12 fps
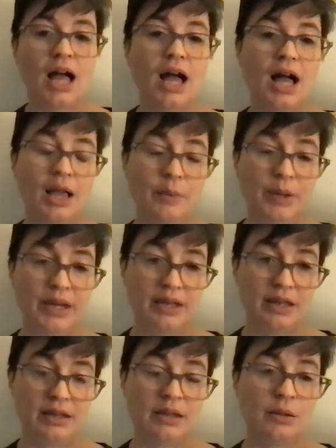I went
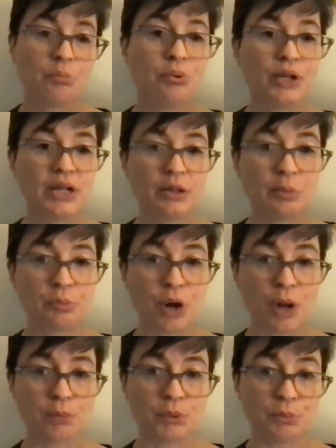in, put in the
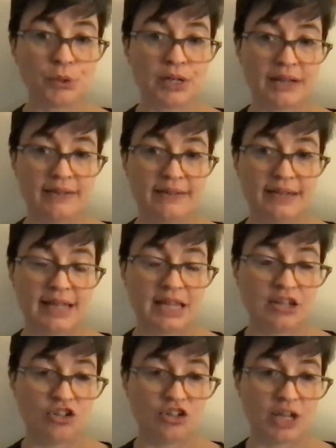proper
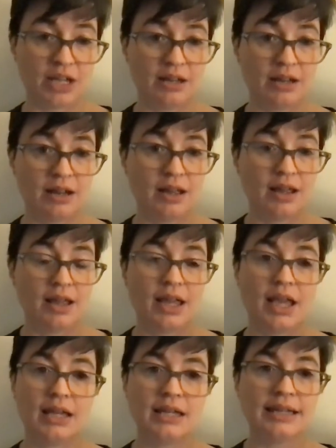pronunciation,
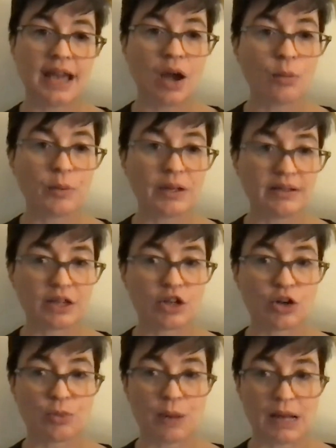and it now reads it
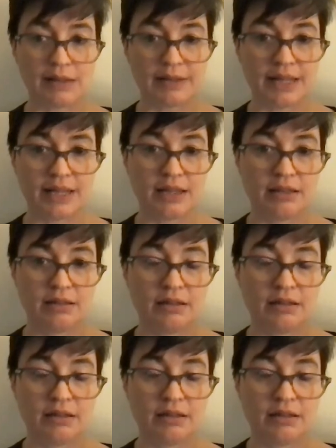correctly.